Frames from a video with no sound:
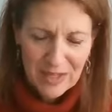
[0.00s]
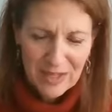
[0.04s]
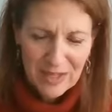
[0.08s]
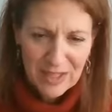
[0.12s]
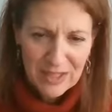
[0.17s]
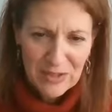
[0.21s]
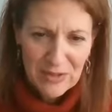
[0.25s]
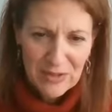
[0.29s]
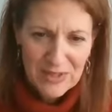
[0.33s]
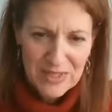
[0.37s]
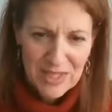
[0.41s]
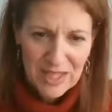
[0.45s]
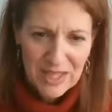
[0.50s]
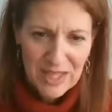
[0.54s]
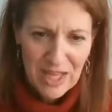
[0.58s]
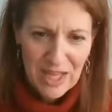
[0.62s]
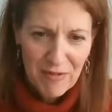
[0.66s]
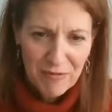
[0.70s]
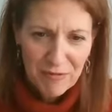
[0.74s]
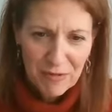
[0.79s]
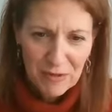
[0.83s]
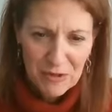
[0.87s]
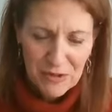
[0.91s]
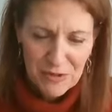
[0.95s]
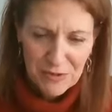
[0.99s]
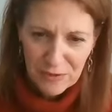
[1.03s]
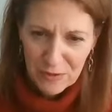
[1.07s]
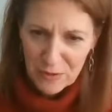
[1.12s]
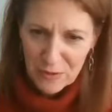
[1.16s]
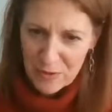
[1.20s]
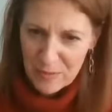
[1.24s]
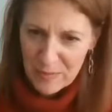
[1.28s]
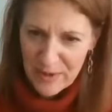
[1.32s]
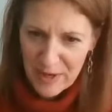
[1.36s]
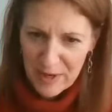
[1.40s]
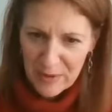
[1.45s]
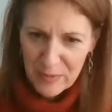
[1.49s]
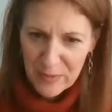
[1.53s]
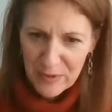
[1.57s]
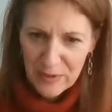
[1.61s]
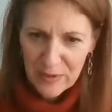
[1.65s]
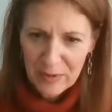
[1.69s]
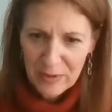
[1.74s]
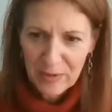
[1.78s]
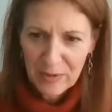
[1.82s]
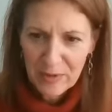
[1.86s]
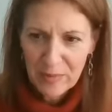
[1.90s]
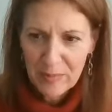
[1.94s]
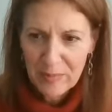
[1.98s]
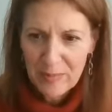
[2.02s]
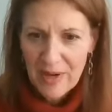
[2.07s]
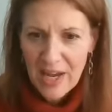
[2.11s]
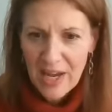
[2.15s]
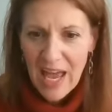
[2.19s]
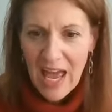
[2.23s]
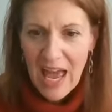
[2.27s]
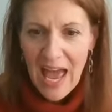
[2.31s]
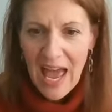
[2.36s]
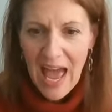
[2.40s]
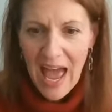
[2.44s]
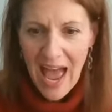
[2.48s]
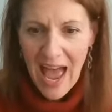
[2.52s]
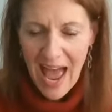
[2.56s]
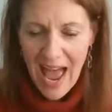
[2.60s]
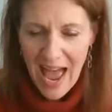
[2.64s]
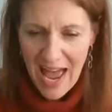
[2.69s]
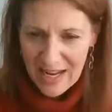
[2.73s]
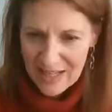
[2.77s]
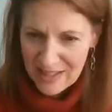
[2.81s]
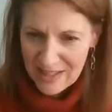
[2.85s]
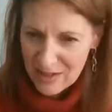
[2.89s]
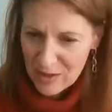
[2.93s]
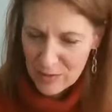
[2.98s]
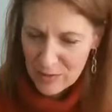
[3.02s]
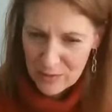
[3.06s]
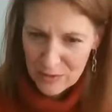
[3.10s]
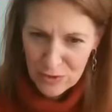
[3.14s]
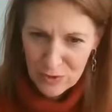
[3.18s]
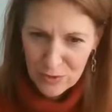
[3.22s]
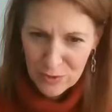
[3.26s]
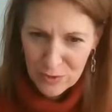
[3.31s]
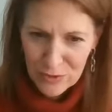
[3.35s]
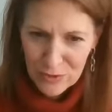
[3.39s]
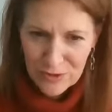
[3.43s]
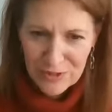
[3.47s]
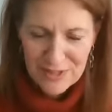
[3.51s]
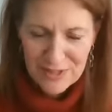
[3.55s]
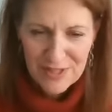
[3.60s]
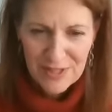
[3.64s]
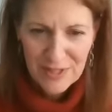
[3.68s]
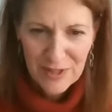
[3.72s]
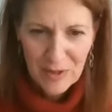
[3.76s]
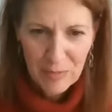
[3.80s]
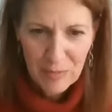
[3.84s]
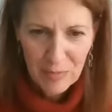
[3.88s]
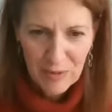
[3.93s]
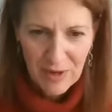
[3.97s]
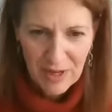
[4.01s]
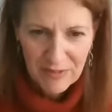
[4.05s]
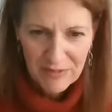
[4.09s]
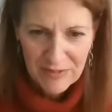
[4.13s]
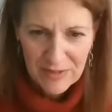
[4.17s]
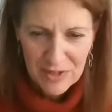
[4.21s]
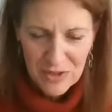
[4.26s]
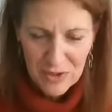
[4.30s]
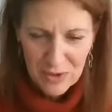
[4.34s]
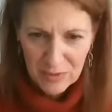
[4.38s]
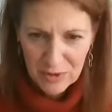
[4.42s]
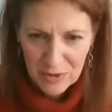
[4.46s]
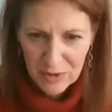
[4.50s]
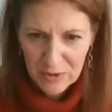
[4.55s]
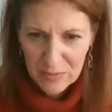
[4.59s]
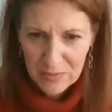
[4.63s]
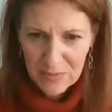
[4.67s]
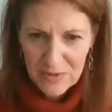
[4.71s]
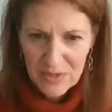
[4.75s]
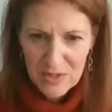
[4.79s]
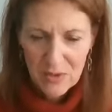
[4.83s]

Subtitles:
like you said, that first floor bedroom and the 2 doors on the breakfast room.